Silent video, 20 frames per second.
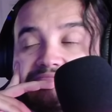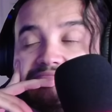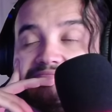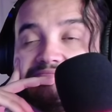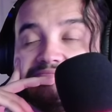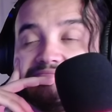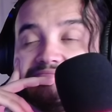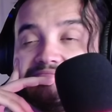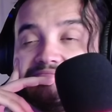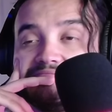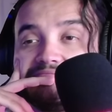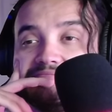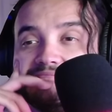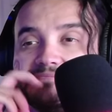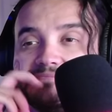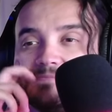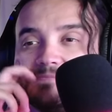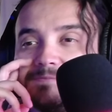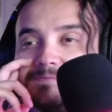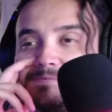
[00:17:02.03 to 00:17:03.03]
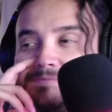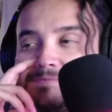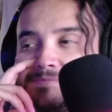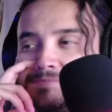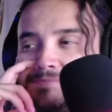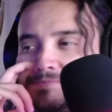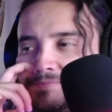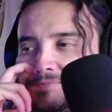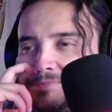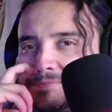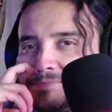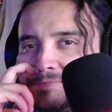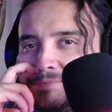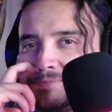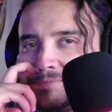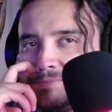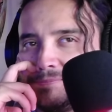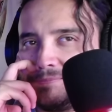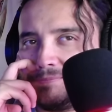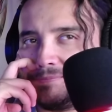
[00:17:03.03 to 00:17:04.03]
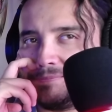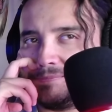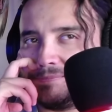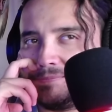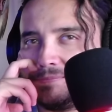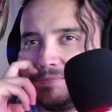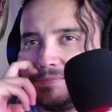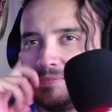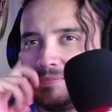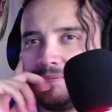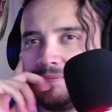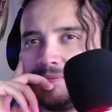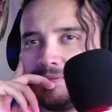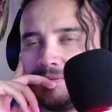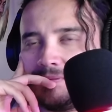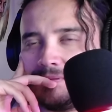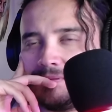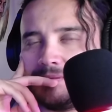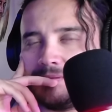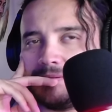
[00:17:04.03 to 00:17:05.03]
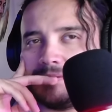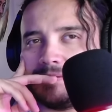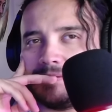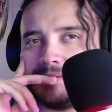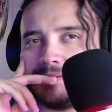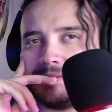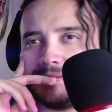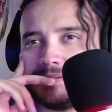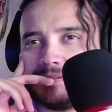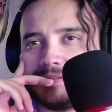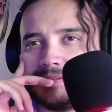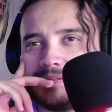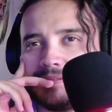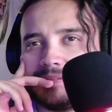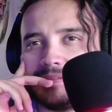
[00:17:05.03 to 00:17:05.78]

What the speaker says: No one is speaking in this clip.